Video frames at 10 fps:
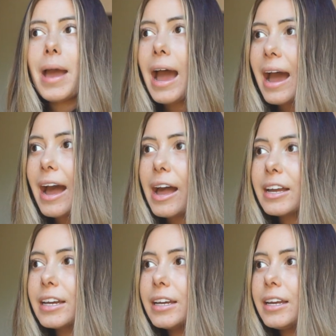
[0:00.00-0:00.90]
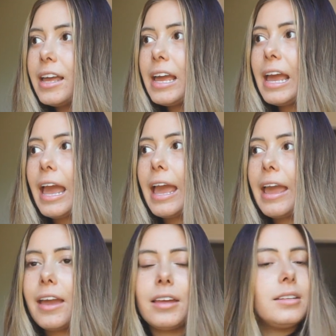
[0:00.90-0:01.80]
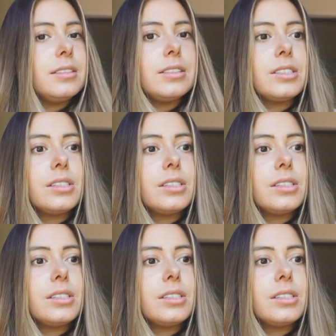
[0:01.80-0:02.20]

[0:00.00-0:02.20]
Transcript: pack and